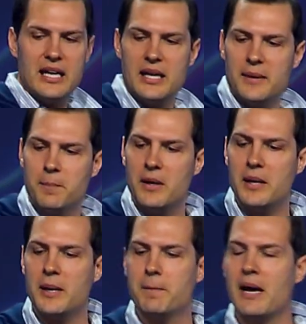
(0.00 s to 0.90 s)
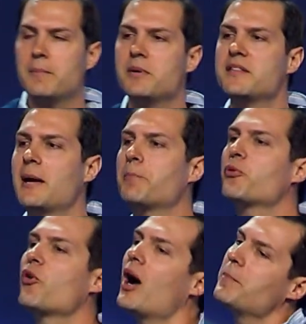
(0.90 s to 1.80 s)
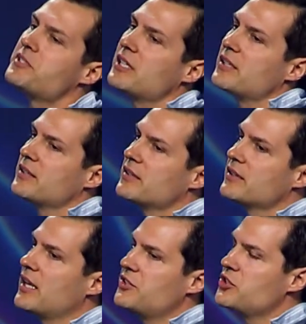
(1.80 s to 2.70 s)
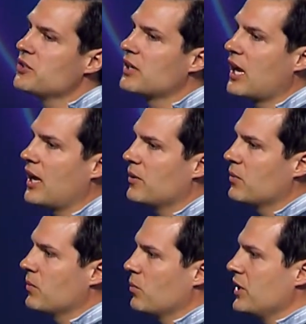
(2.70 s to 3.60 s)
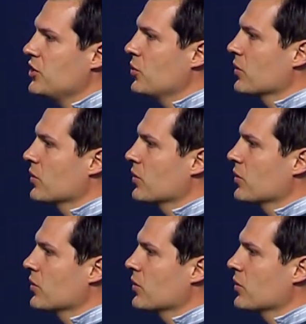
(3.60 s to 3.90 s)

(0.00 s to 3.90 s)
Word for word: it, it, it might be that prompting that you got when you